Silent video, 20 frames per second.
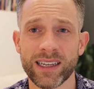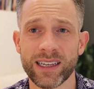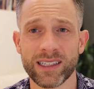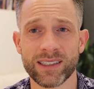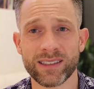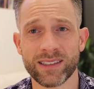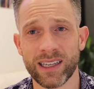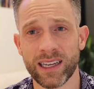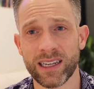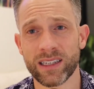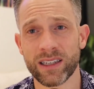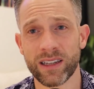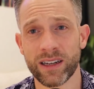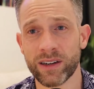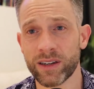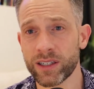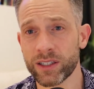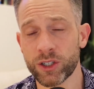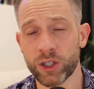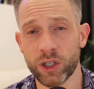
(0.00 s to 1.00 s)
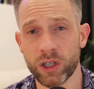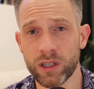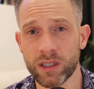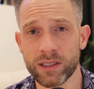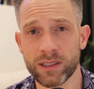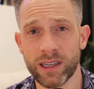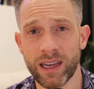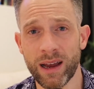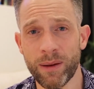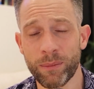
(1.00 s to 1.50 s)
They can send to their
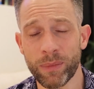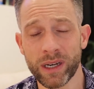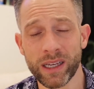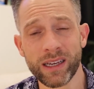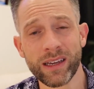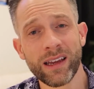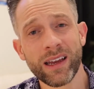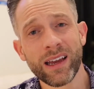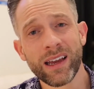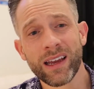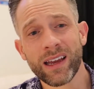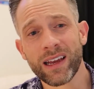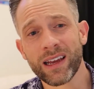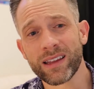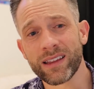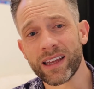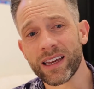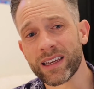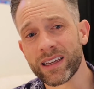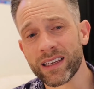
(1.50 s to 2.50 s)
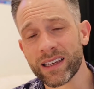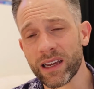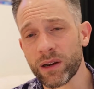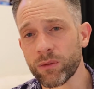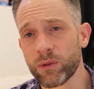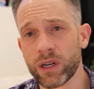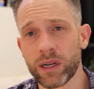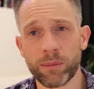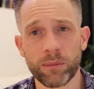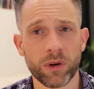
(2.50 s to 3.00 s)
insurance company and they can get
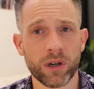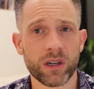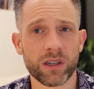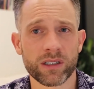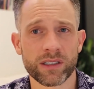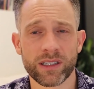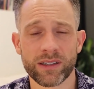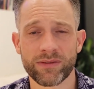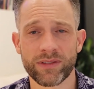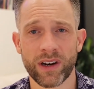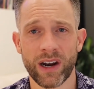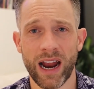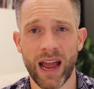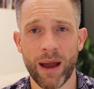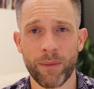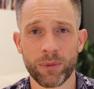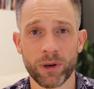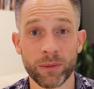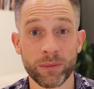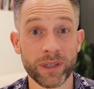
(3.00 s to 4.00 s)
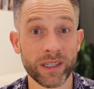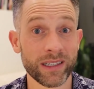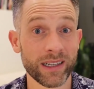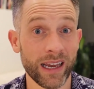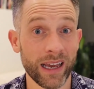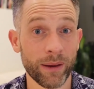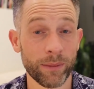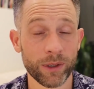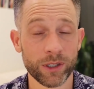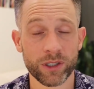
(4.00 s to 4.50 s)
reimbursed if there happen to be
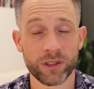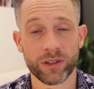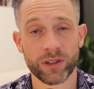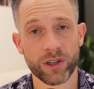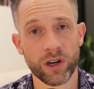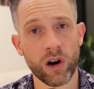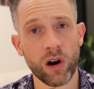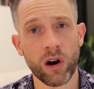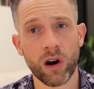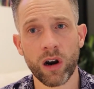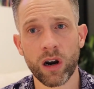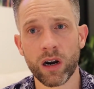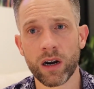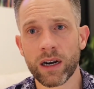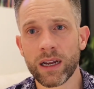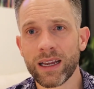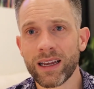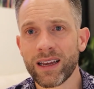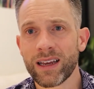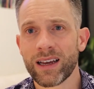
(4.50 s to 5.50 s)
damage on their car.